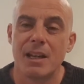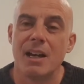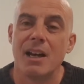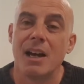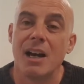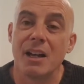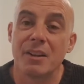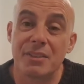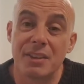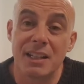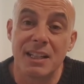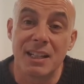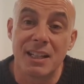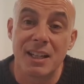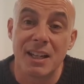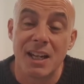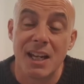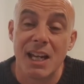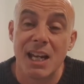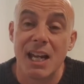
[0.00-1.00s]
I think
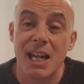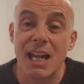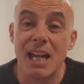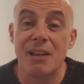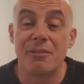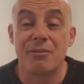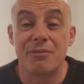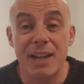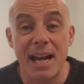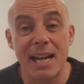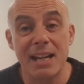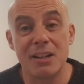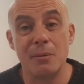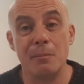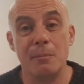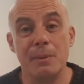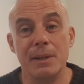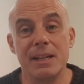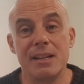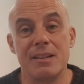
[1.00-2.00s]
if that
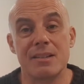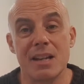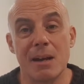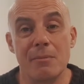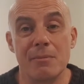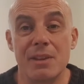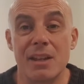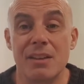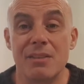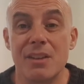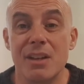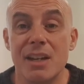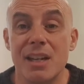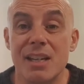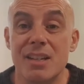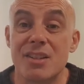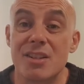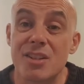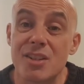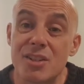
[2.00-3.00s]
can be something that
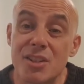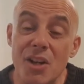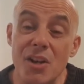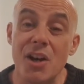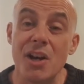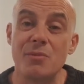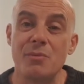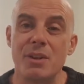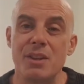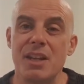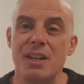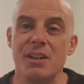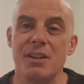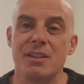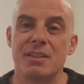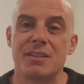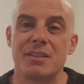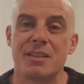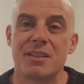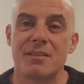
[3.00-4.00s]
is stirred within
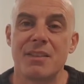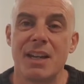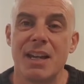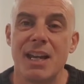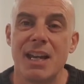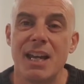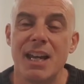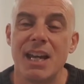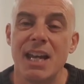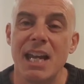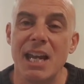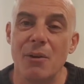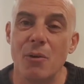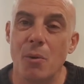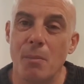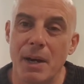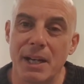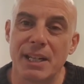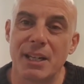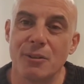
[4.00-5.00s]
us, it will
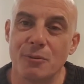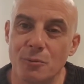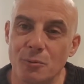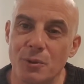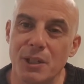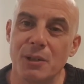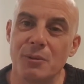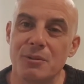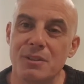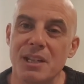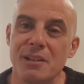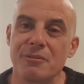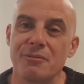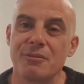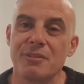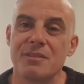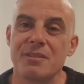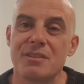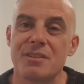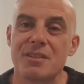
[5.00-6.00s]
make a real
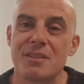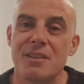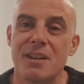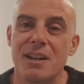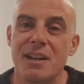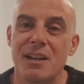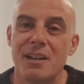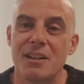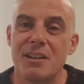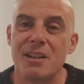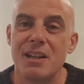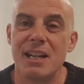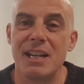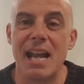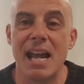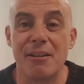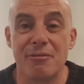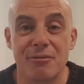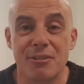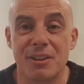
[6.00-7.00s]
difference in
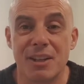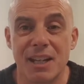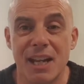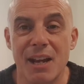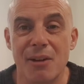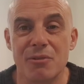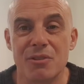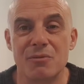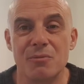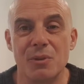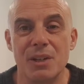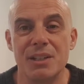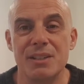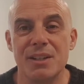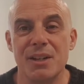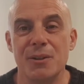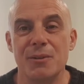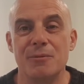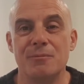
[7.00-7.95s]
everything else we do.